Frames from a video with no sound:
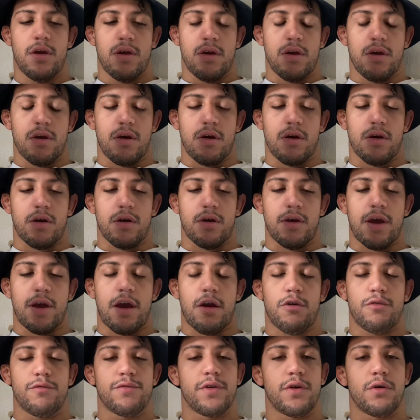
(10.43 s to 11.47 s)

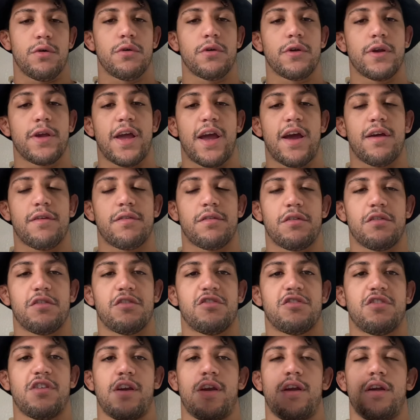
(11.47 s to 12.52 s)
alveolar gas
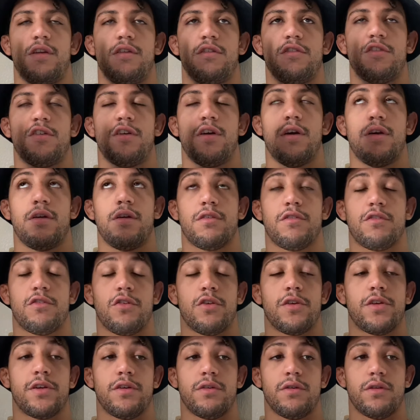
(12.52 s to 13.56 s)
exchange,
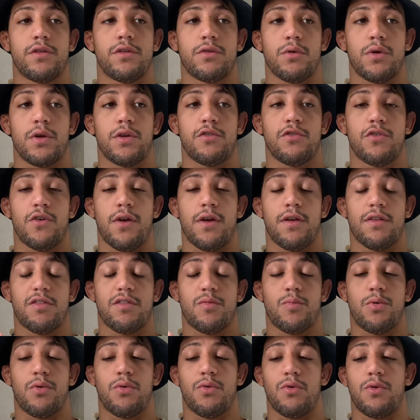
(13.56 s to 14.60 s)
circulatory
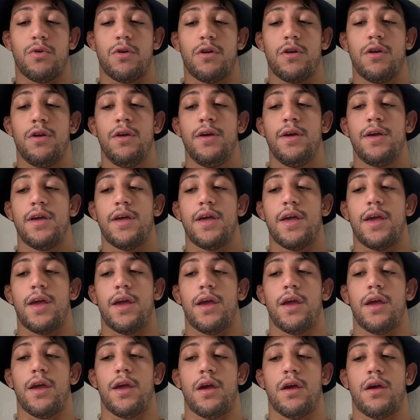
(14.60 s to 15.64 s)
transport,
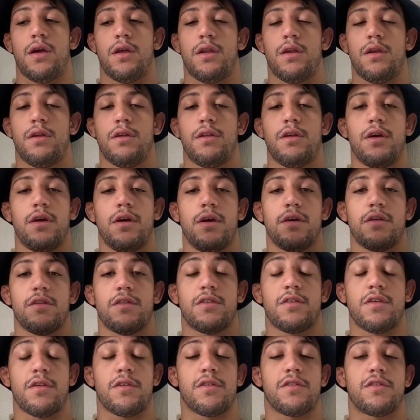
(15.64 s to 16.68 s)
and
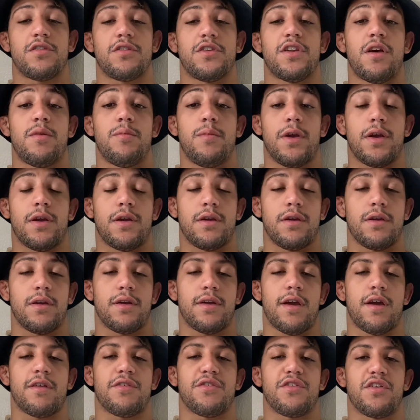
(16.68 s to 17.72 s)
systemic
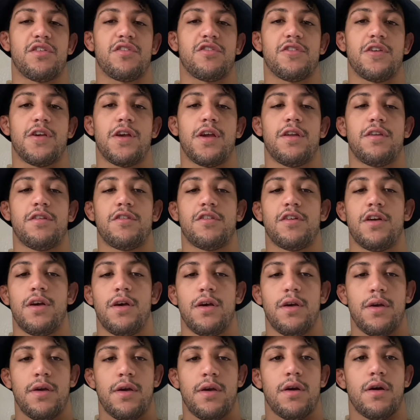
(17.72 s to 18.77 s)
gas exchange.
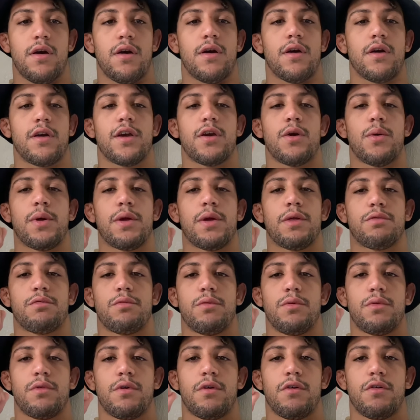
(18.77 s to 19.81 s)
Going
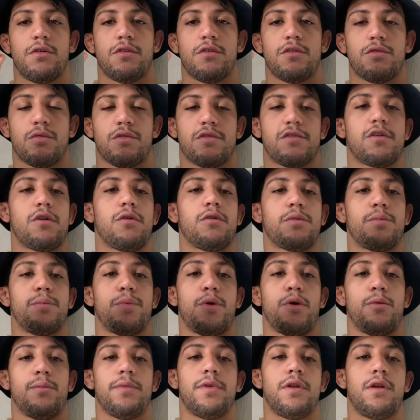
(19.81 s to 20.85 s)
through those, we'll start with
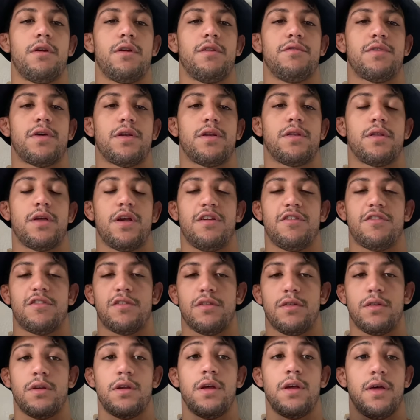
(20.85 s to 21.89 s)
pulmonary
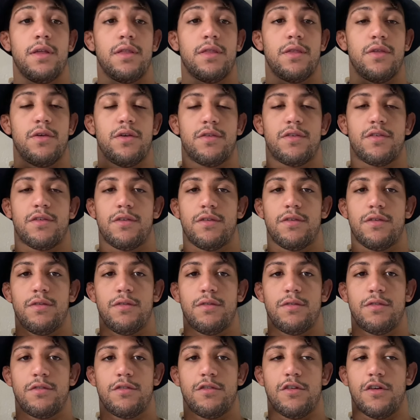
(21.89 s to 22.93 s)
ventilation. This
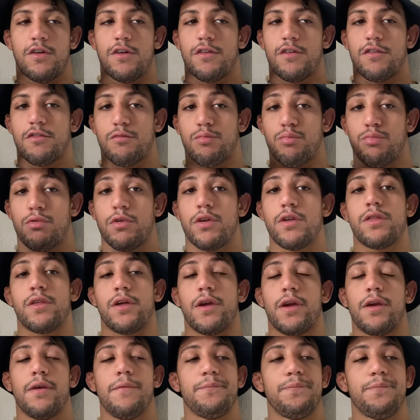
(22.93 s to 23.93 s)
is just breathing.